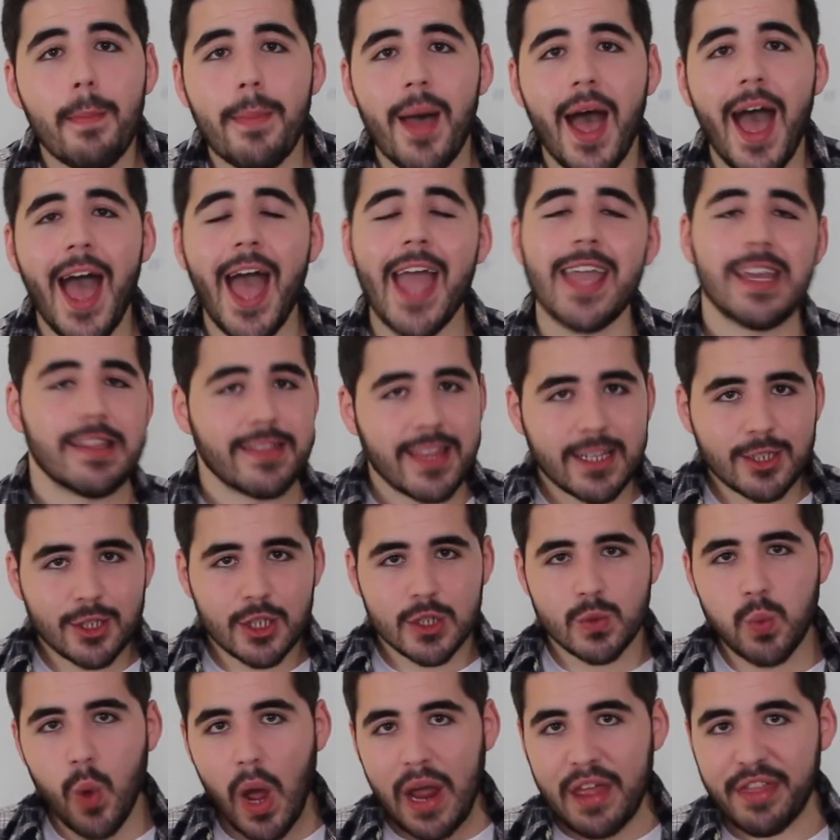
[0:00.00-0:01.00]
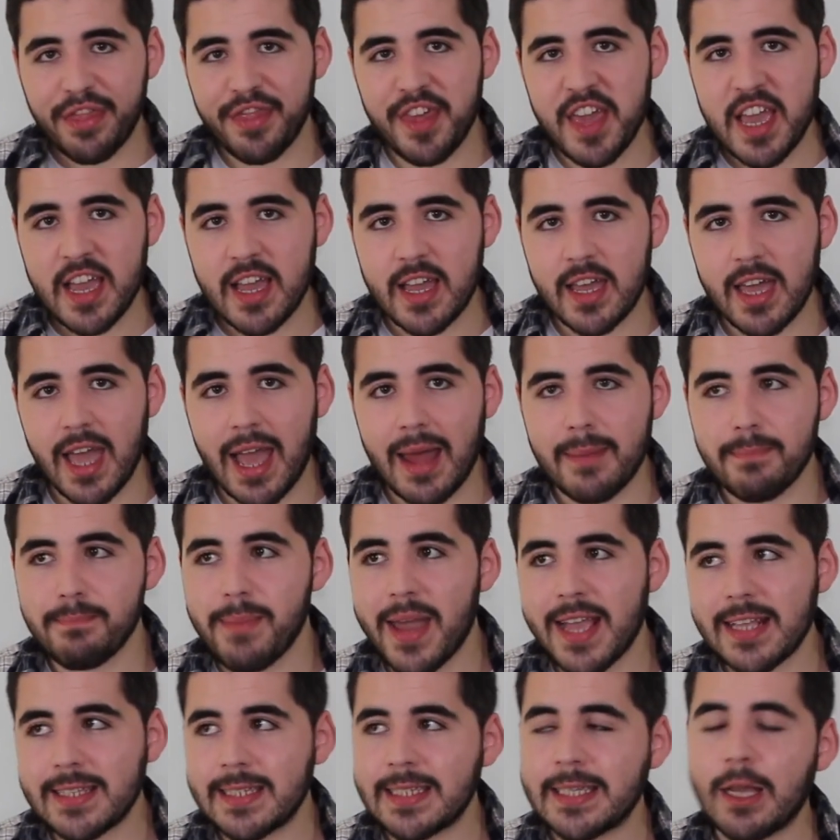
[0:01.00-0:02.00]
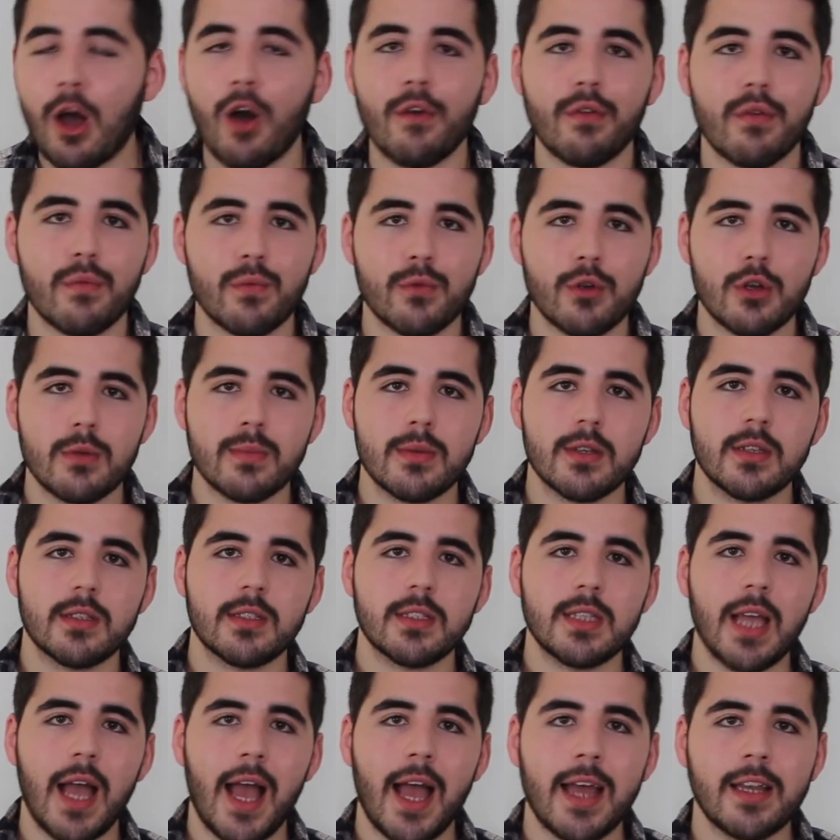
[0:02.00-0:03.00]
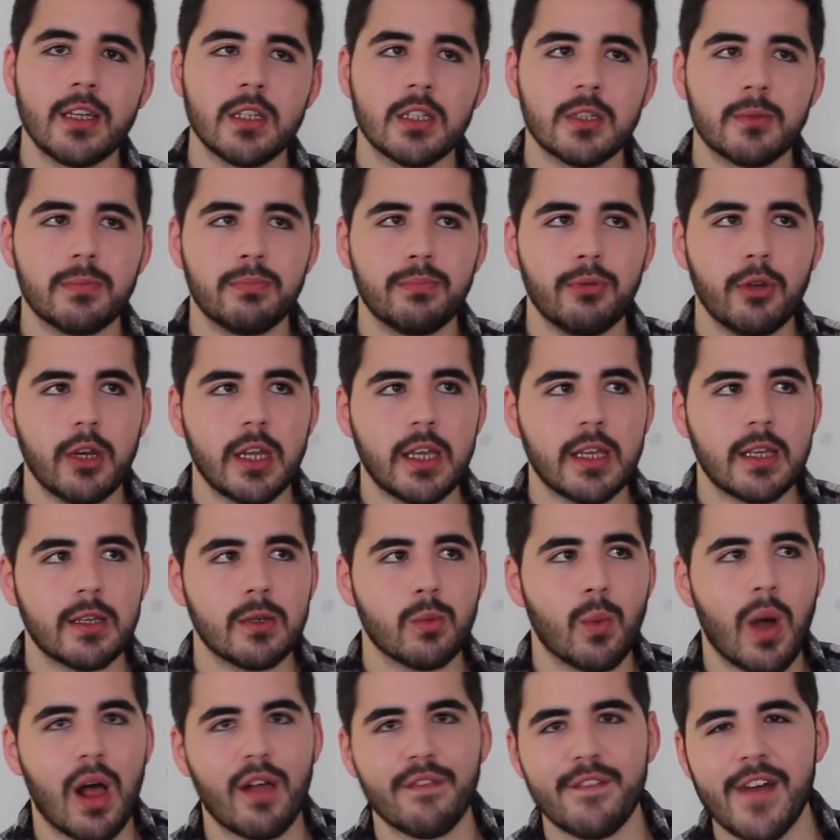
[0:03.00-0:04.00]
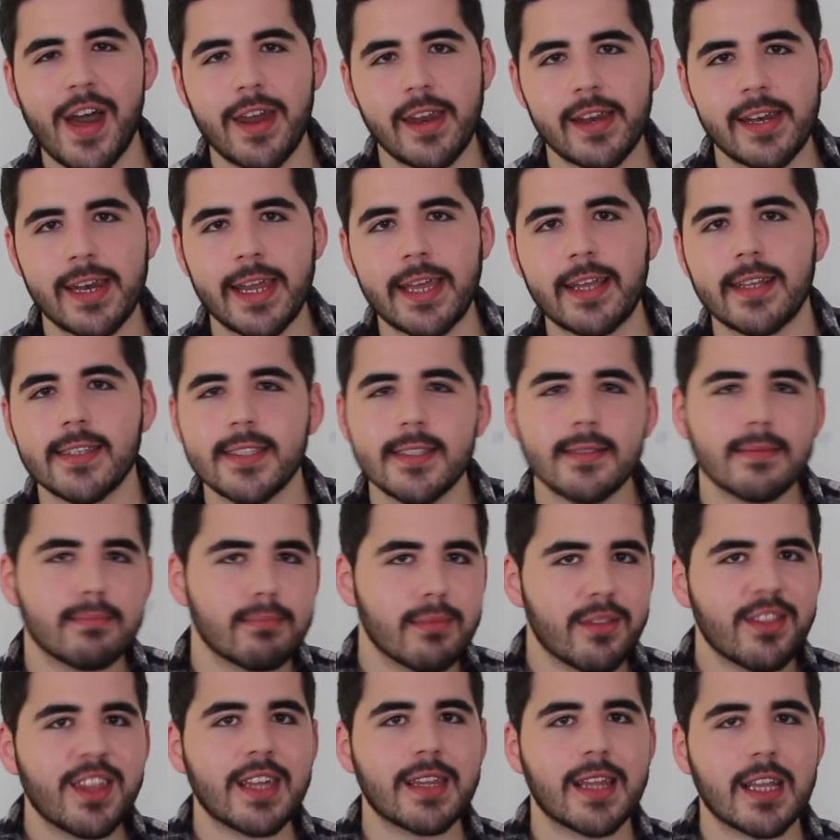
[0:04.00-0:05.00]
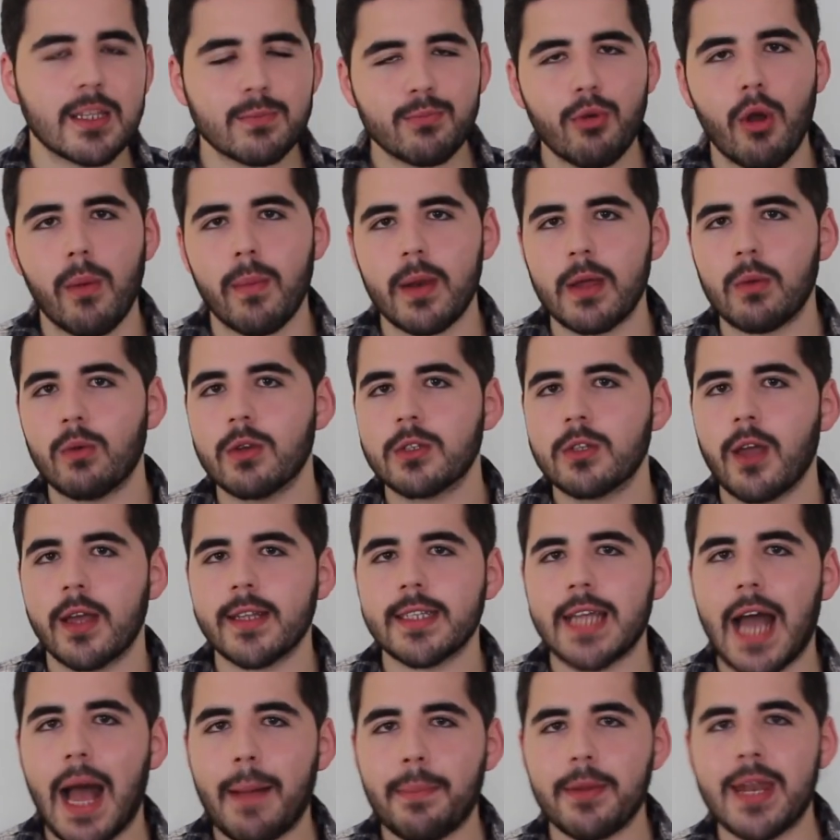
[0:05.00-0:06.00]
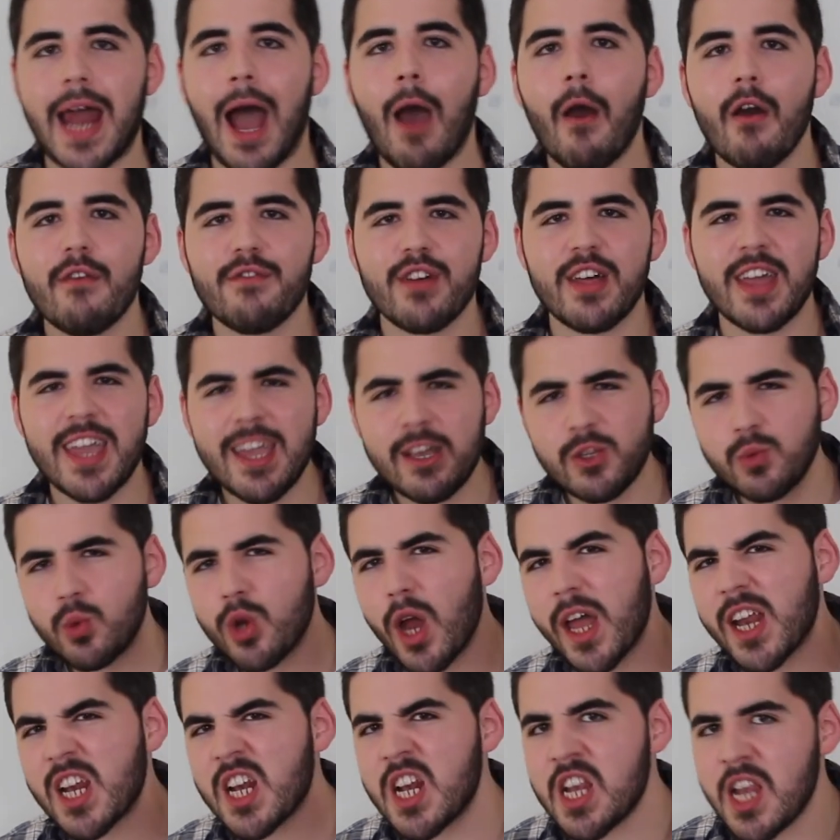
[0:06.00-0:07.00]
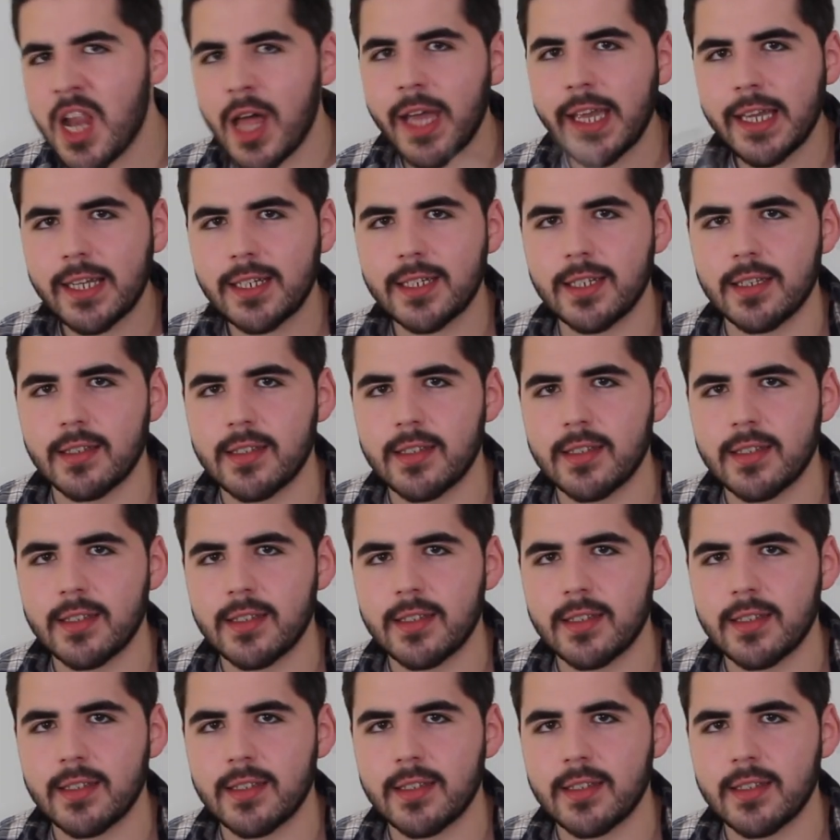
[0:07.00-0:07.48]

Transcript: But hey, that's just what I think, and basing it off of rumours and pretty well-founded links, I think that's probably what's going to happen. However, here's what I'd like to